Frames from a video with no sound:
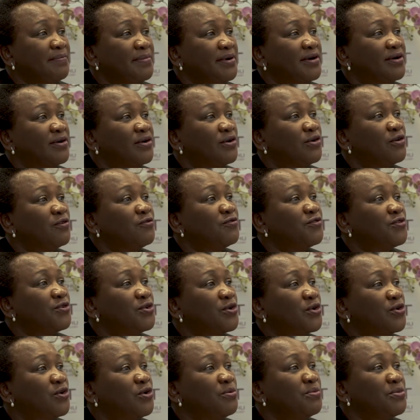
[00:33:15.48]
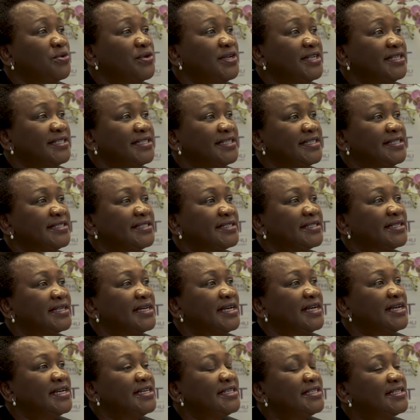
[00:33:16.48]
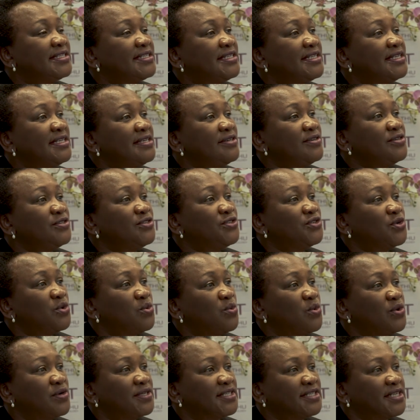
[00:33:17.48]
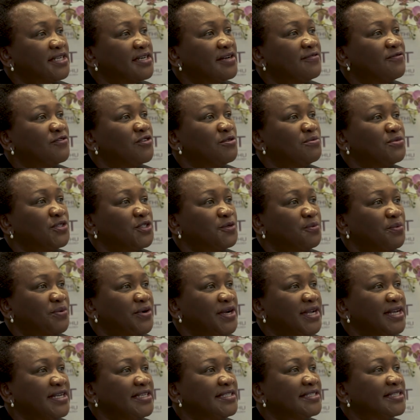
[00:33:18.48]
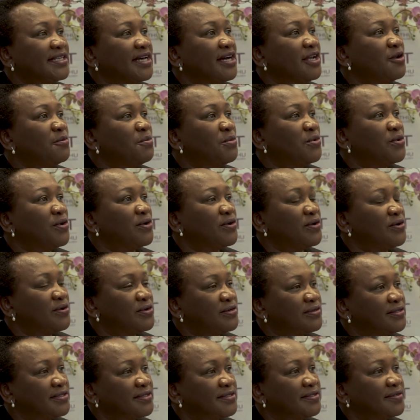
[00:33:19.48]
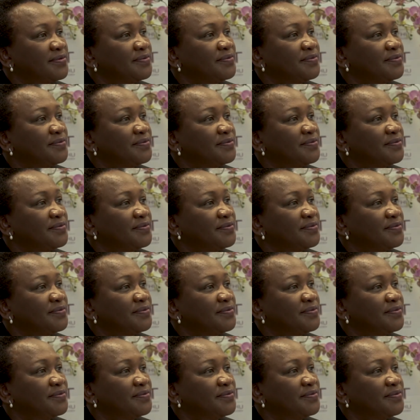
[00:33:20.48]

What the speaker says: of rural communities still draw water from springs and boreholes.